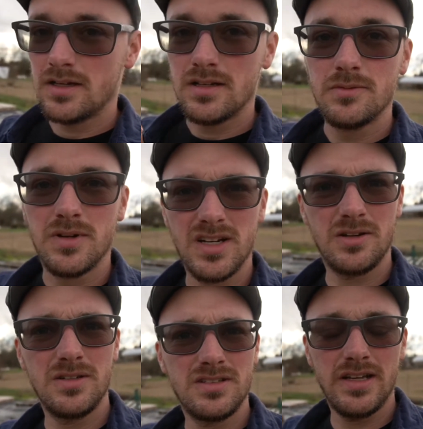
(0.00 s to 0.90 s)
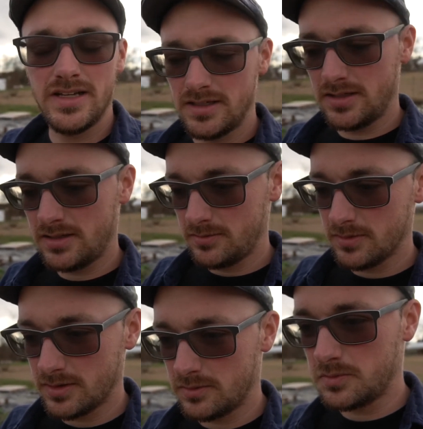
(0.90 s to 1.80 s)
We're gonna go inside. We're
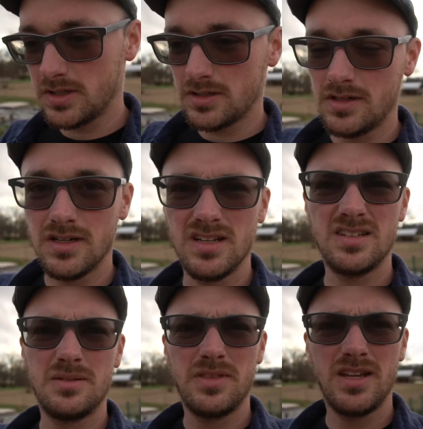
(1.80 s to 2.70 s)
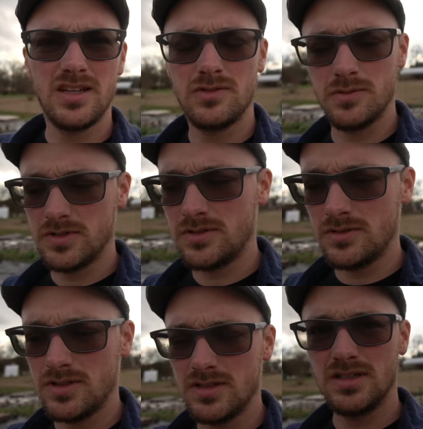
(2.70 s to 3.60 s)
gonna work on some things for Miss
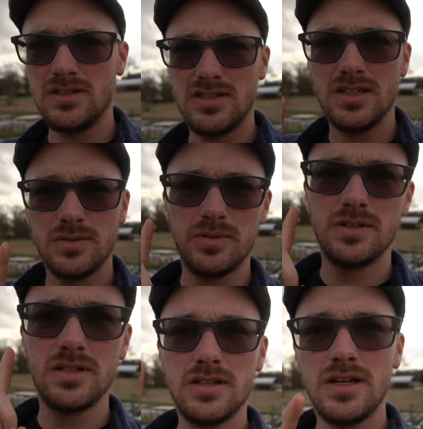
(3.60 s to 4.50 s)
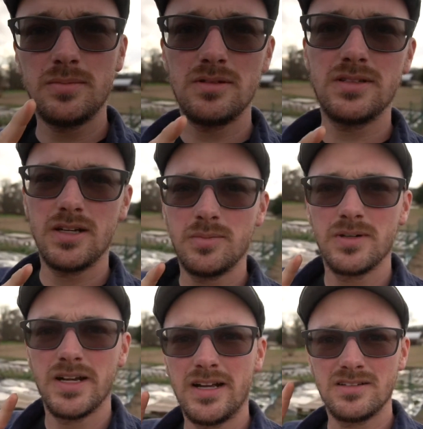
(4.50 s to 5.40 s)
Jordan since she is pulling a double to help her
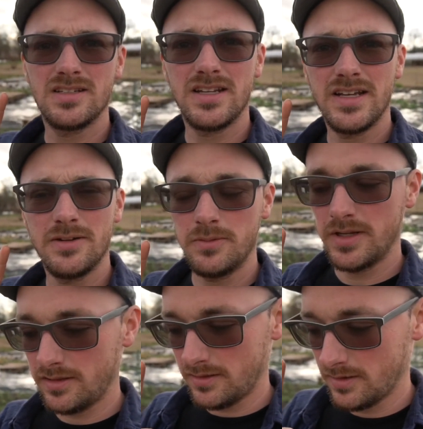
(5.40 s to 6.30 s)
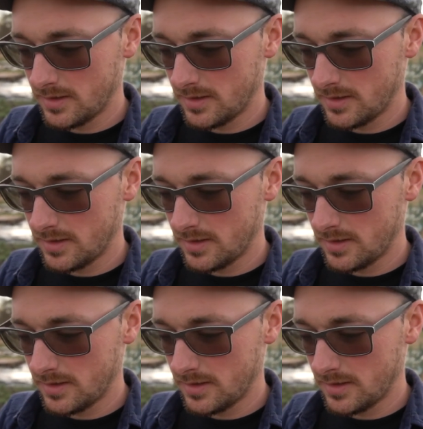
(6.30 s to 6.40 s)
out tonight with